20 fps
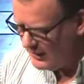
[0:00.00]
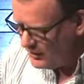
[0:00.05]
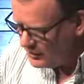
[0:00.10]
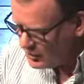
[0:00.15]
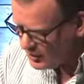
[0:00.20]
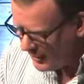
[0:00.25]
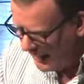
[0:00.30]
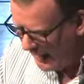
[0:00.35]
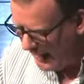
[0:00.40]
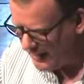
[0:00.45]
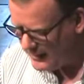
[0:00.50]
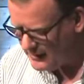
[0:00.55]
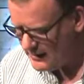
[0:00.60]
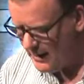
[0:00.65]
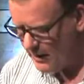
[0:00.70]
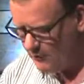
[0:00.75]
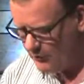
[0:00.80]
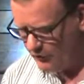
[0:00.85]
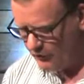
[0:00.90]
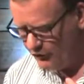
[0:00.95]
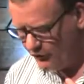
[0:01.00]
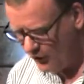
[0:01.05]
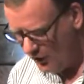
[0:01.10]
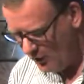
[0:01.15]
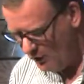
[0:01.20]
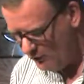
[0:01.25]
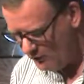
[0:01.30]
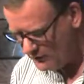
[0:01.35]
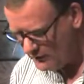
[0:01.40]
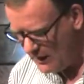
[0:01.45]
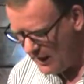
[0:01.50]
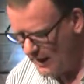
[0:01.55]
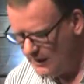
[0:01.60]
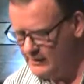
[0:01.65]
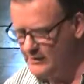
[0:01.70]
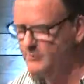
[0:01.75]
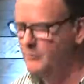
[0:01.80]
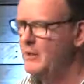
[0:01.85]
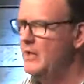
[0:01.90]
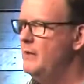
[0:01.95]
you're hanging out with those
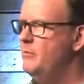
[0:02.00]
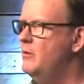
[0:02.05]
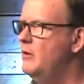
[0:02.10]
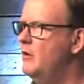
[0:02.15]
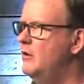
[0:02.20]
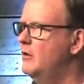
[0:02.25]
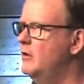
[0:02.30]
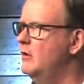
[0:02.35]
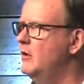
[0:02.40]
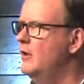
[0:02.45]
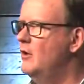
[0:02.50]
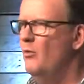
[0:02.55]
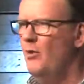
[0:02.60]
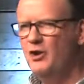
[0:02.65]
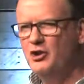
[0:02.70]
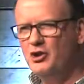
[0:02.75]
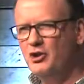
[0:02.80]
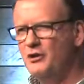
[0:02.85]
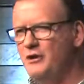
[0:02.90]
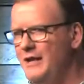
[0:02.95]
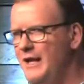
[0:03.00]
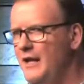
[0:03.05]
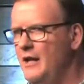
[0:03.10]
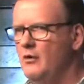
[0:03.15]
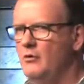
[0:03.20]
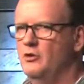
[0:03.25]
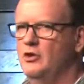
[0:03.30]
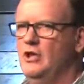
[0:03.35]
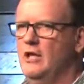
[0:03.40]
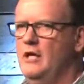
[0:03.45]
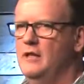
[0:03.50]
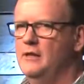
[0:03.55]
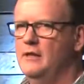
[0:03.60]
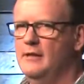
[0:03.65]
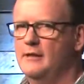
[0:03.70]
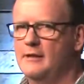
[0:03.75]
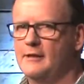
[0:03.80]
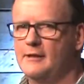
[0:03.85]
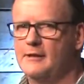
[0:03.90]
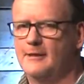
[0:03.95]
kinds of people? What's your deal,
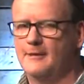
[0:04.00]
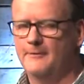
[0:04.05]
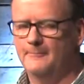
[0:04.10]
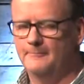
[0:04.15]
Jesus?